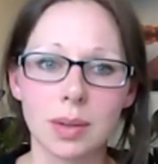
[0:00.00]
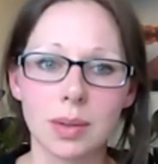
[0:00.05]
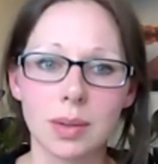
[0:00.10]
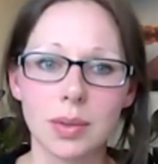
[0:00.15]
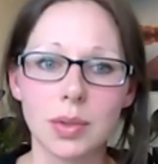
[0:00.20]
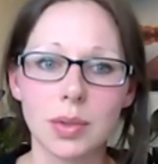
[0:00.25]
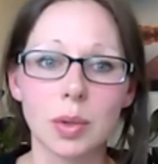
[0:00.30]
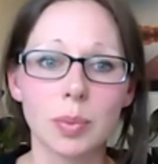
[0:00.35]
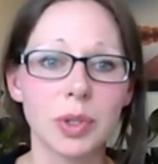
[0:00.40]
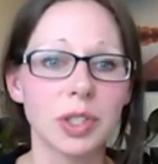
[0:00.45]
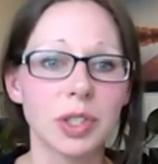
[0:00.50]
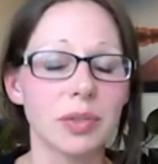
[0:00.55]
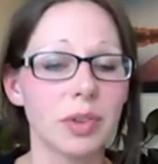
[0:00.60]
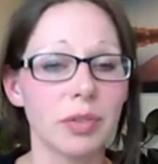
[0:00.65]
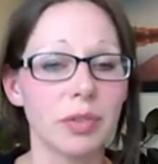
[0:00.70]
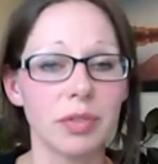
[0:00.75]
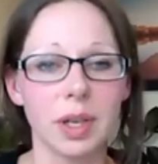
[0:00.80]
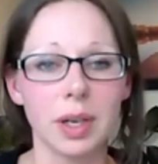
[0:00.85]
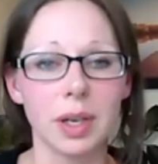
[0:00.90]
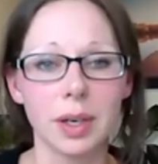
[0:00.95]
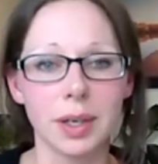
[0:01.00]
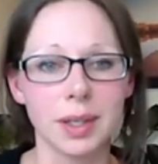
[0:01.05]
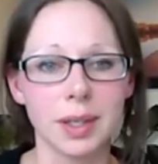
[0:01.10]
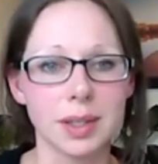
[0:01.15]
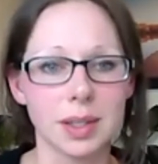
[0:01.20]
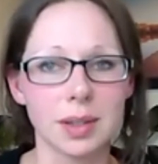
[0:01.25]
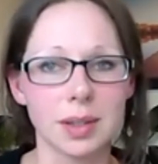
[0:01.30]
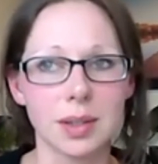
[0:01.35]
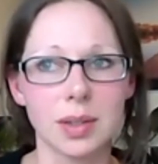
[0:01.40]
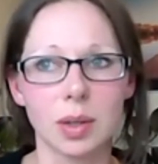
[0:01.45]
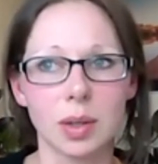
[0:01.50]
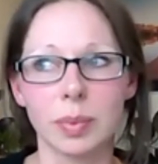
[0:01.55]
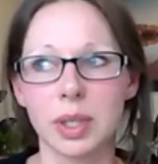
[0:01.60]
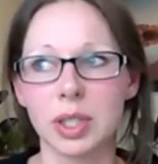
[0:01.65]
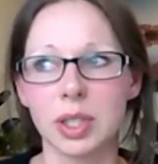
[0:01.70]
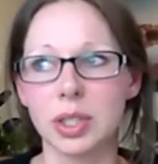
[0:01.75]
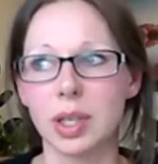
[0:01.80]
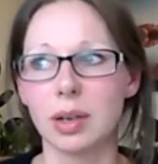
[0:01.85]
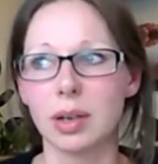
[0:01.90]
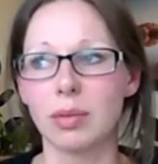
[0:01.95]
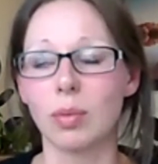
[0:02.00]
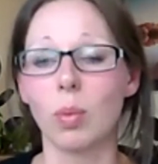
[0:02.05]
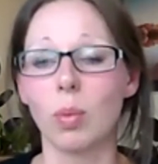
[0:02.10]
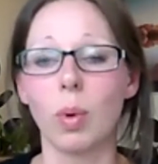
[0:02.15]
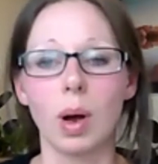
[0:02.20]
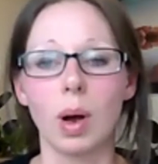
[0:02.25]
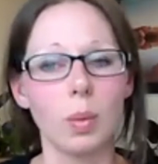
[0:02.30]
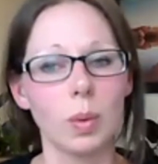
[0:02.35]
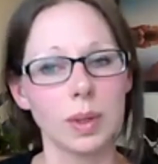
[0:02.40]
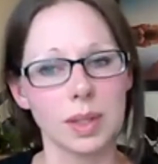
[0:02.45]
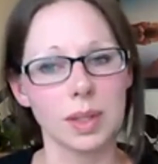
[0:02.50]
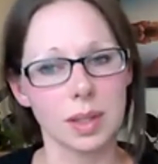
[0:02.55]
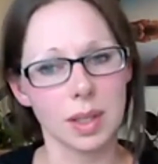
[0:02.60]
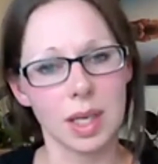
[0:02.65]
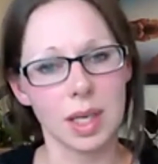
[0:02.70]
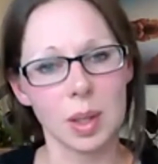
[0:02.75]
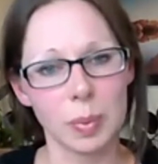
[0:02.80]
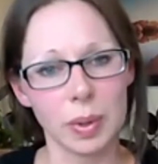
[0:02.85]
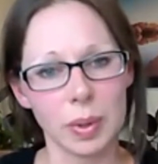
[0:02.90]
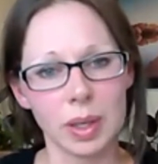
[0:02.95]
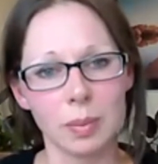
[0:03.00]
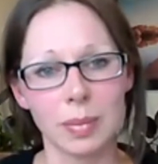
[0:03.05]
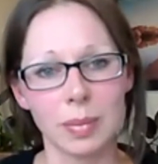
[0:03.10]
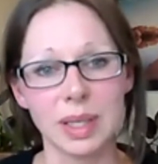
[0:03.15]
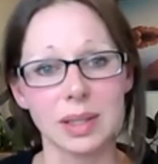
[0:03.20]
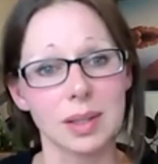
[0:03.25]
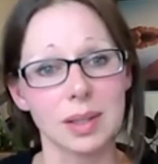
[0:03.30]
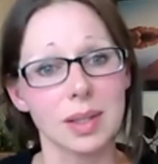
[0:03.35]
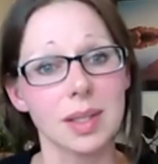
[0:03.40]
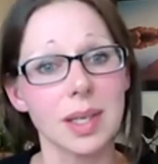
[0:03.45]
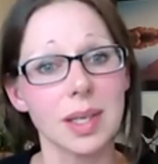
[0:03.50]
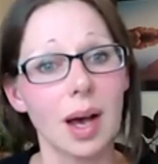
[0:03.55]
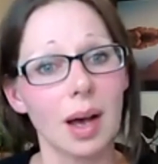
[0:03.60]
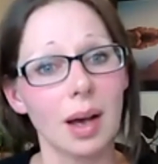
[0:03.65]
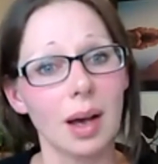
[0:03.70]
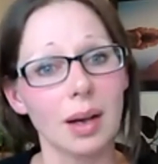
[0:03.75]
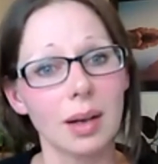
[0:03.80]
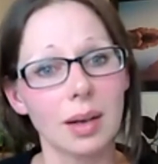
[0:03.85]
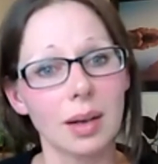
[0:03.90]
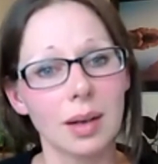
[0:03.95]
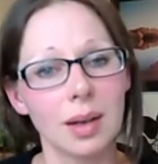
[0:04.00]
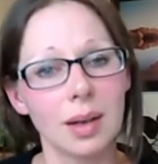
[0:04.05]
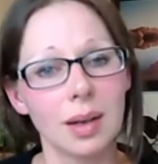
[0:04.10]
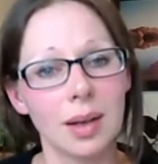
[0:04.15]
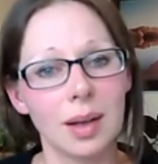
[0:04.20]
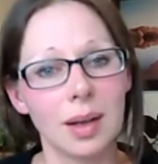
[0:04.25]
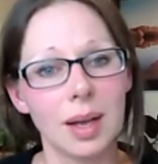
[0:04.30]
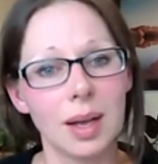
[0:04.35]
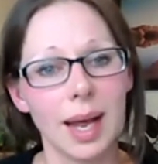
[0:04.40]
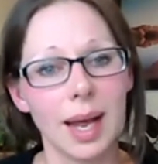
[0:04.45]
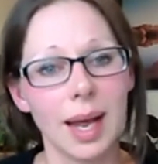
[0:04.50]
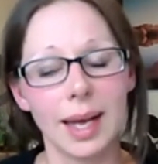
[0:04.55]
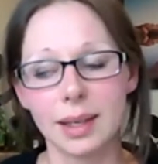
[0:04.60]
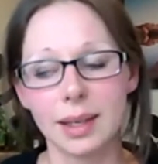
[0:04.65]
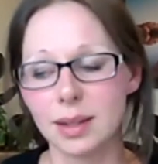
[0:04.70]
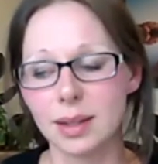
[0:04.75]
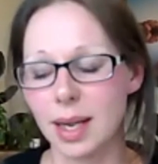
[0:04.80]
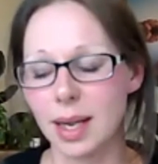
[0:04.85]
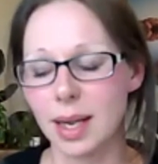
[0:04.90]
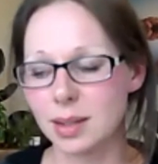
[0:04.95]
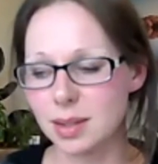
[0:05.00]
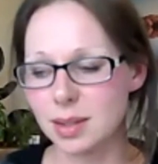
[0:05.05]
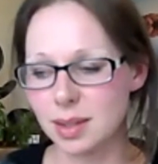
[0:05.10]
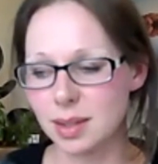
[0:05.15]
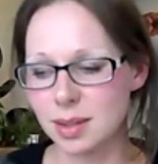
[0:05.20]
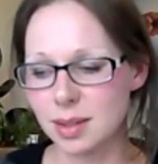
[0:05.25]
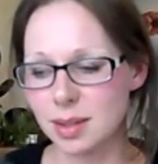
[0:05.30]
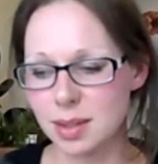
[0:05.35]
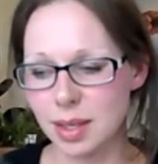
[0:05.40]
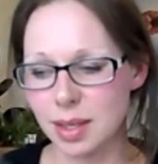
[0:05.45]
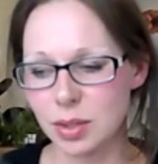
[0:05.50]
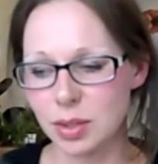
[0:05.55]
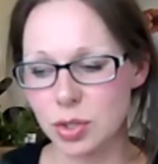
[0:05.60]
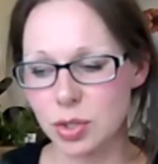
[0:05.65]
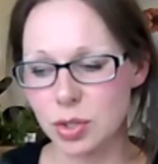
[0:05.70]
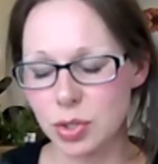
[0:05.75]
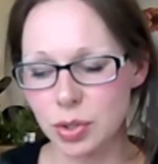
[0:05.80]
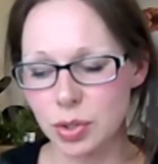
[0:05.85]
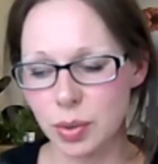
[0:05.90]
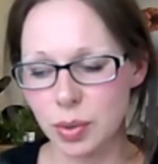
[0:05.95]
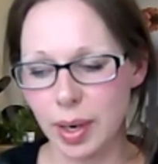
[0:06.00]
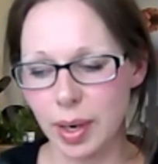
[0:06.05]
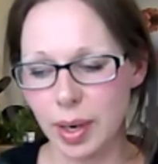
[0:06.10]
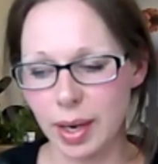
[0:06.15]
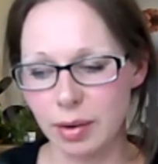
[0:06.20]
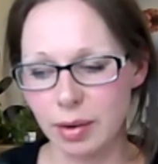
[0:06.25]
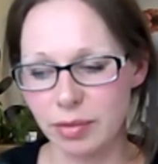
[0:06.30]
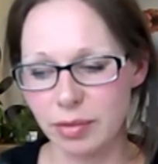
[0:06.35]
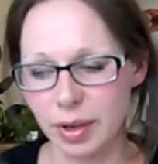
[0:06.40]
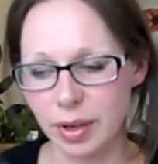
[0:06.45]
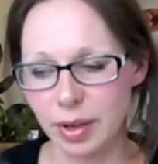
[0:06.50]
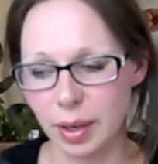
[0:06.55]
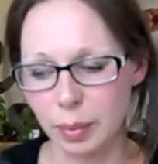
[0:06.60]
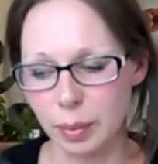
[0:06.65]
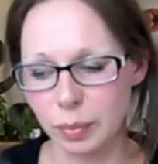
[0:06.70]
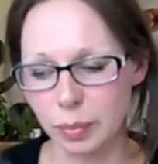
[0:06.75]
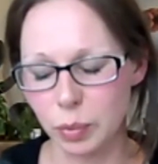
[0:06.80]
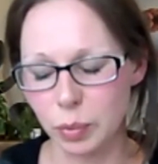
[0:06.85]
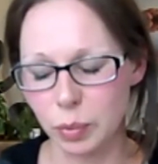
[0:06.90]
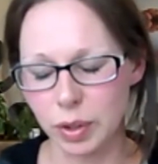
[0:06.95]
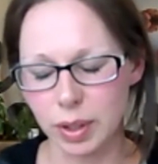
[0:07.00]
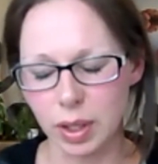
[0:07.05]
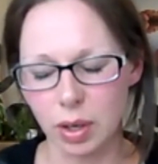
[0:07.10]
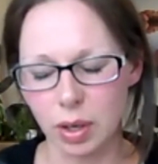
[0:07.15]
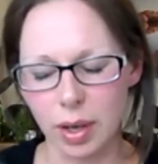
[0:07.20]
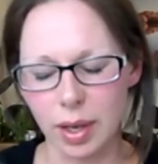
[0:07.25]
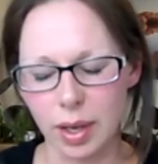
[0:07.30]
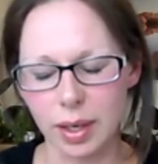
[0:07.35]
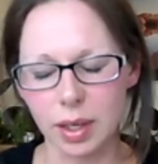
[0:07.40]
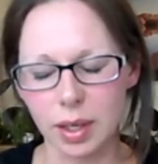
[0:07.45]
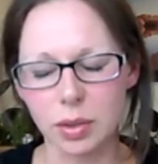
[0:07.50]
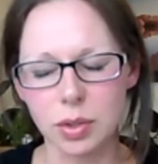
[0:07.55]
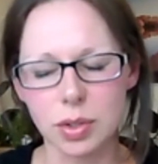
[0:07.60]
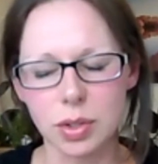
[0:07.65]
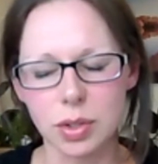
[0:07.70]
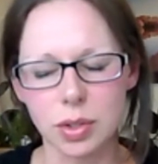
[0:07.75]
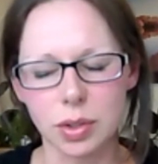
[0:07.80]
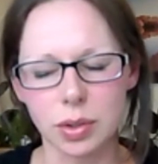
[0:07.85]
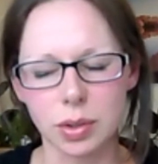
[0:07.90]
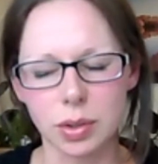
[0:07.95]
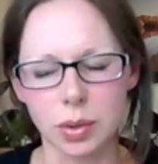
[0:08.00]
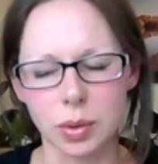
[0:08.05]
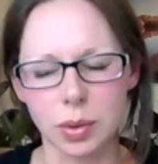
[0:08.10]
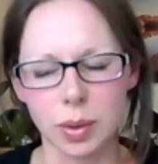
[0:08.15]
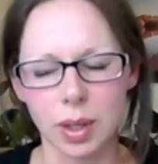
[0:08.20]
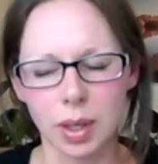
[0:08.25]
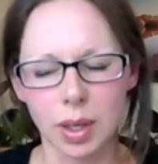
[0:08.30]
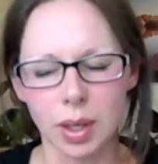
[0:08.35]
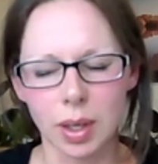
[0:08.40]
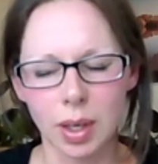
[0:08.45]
so much of the fears and so much of what was keeping me stuck and and since then too i've um, really gone into